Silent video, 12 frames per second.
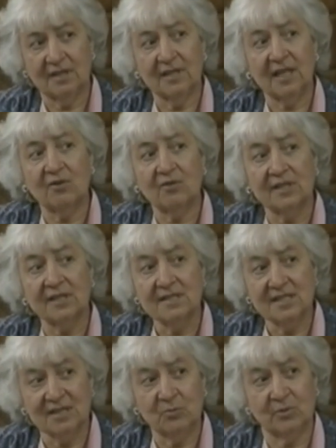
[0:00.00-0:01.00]
They only
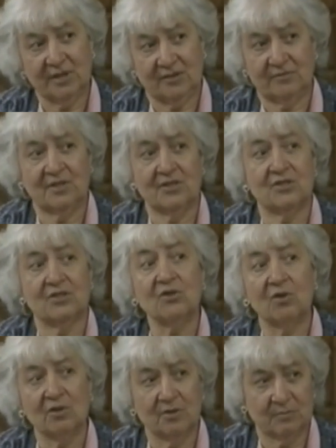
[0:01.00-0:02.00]
did what the vision
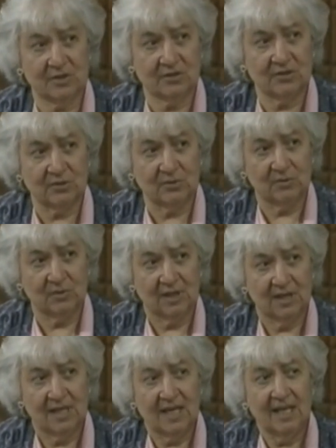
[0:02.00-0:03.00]
told them to do.
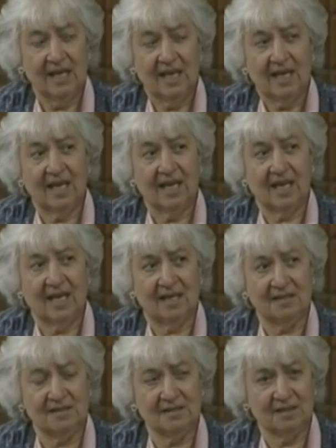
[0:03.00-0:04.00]

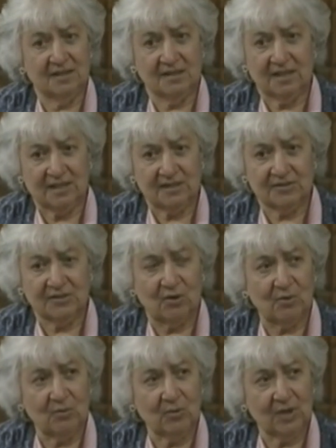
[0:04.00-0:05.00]
And
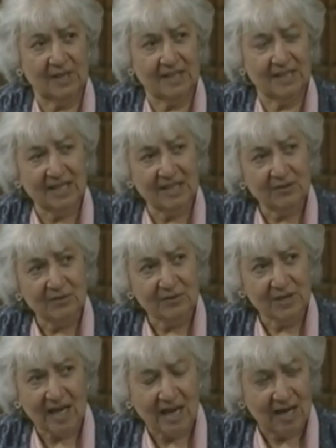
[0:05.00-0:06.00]
so here
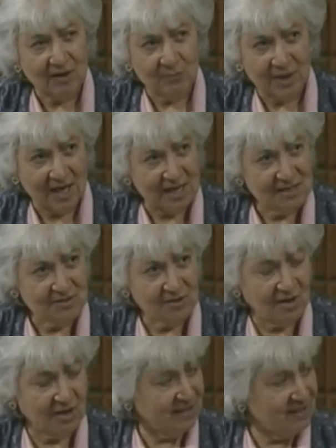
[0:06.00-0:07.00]
what I
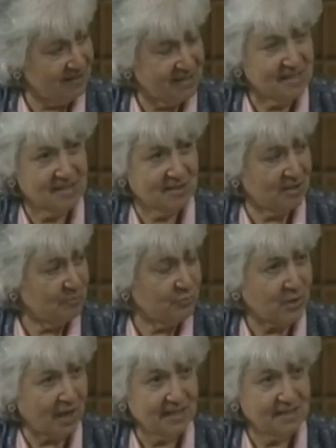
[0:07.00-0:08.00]
saw these
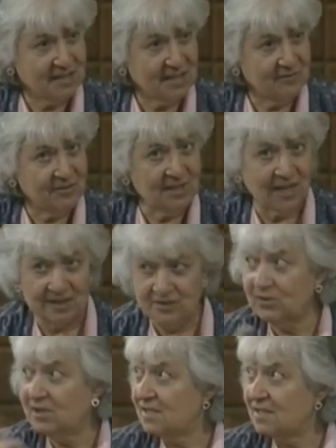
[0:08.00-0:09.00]
bright TV lights. You
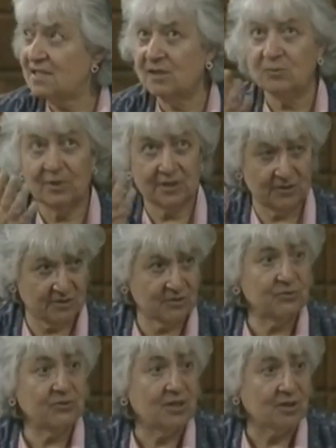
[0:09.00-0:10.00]
can see what your
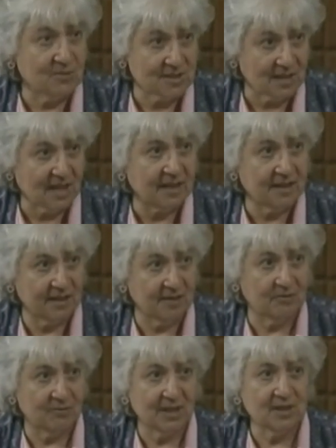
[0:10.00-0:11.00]
studio is like here,
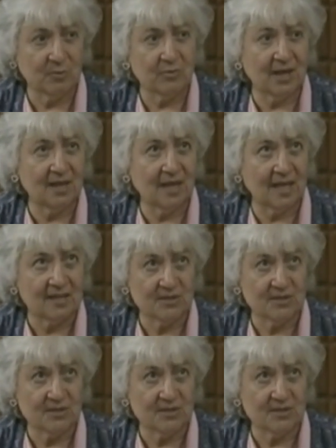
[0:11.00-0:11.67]
right? The bright lights.